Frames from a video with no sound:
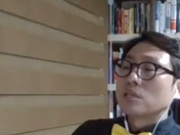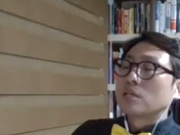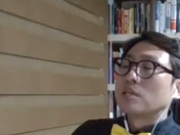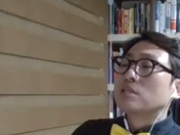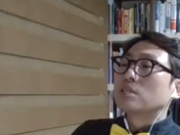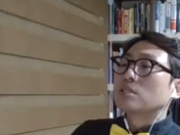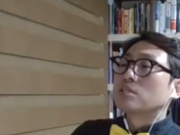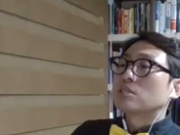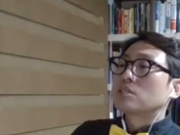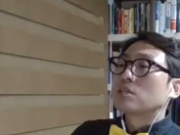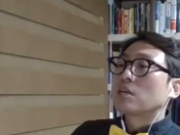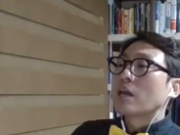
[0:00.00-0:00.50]
In
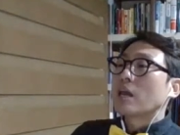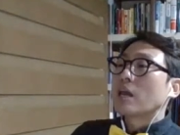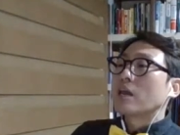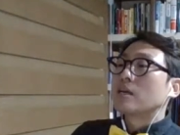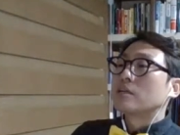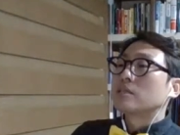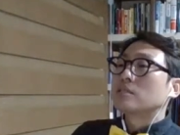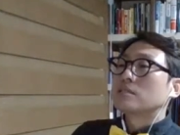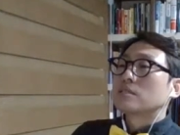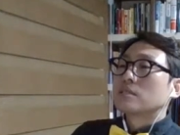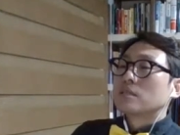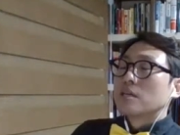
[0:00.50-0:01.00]
this
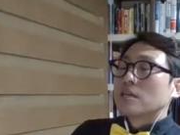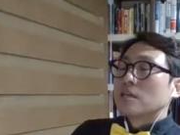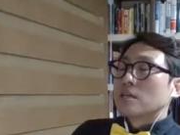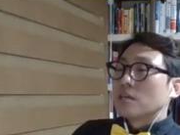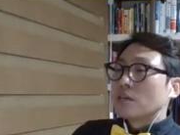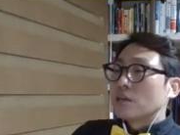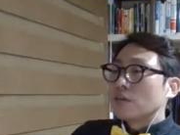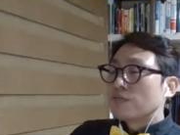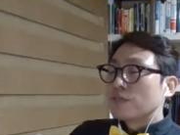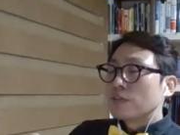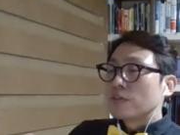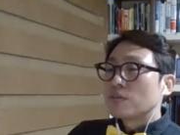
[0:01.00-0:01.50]
case,
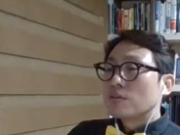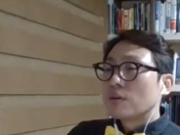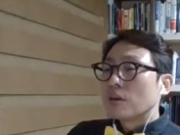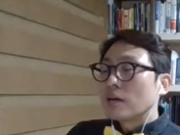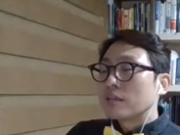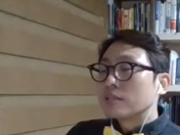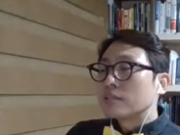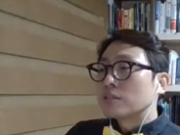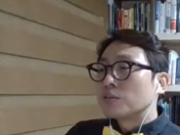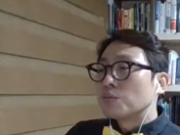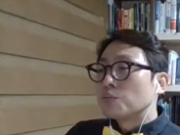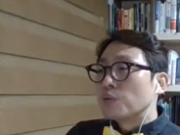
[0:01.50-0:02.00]
if you
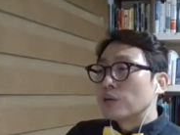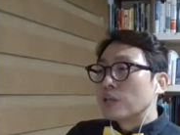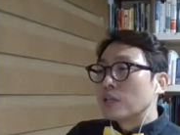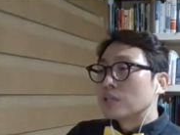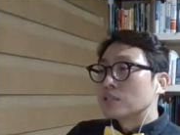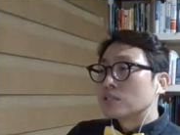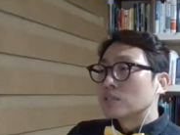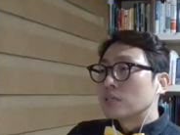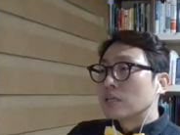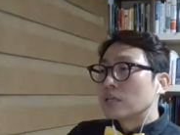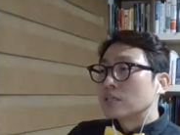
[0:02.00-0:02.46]
got the religious